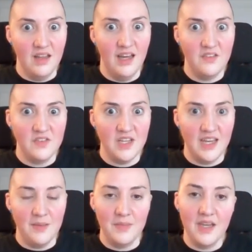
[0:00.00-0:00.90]
a lot of
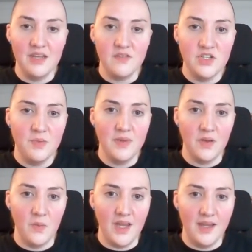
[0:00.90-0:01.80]
time kind of
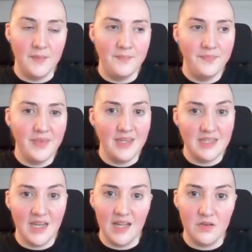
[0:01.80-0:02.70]
chipping away
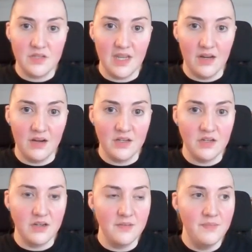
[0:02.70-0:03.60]
at Tyler's
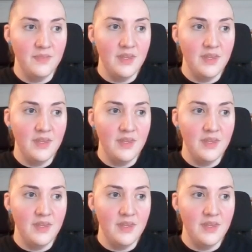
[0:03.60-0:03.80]
character